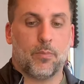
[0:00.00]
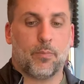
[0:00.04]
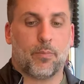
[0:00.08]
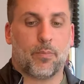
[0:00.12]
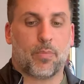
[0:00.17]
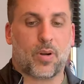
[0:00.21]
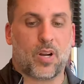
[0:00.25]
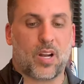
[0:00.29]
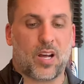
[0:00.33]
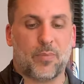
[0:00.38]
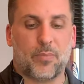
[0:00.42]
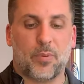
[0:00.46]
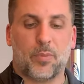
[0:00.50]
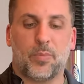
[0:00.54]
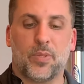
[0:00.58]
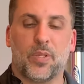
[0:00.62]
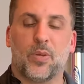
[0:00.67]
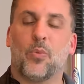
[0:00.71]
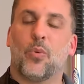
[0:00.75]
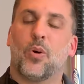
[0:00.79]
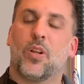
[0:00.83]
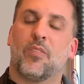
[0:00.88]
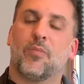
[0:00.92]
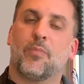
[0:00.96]
Probably
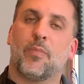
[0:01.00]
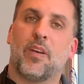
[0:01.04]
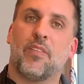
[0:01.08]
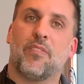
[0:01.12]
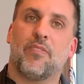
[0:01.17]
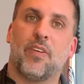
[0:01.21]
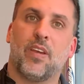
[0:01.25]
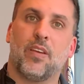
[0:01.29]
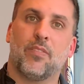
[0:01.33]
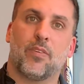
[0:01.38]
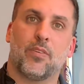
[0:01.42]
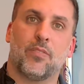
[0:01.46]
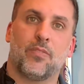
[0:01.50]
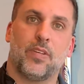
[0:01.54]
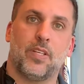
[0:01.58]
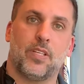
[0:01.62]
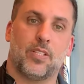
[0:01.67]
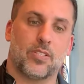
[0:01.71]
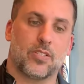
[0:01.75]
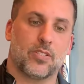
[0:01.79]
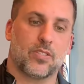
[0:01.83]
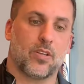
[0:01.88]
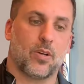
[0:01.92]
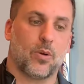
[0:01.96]
one of my favorite
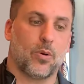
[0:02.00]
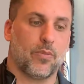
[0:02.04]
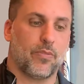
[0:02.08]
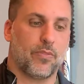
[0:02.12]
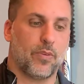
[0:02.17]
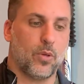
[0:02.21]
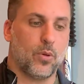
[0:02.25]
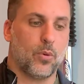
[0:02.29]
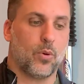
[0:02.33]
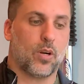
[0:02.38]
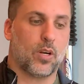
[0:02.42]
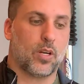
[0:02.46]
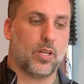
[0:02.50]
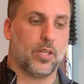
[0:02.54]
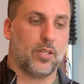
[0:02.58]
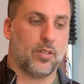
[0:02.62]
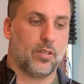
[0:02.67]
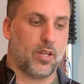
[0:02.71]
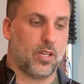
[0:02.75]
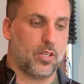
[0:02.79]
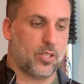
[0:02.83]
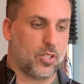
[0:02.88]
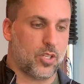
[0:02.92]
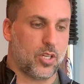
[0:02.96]
features though, if you are
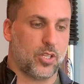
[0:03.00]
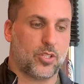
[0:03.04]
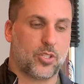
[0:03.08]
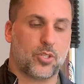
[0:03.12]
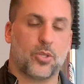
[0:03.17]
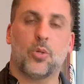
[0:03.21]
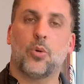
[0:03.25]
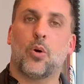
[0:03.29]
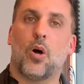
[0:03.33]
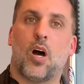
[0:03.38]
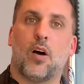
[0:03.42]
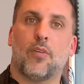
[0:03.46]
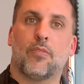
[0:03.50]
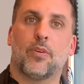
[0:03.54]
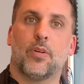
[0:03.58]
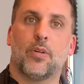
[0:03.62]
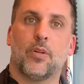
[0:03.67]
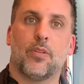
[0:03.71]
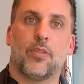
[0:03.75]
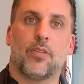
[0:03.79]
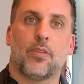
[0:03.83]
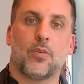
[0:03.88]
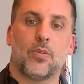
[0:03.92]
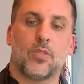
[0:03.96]
a true off-road
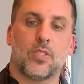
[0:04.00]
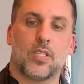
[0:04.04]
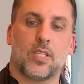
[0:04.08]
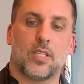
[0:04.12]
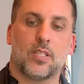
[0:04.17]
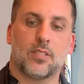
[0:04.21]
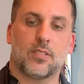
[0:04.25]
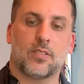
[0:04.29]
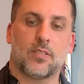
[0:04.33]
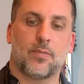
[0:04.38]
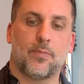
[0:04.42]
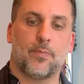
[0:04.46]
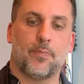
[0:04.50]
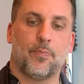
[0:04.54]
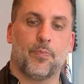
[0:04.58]
enthusiast,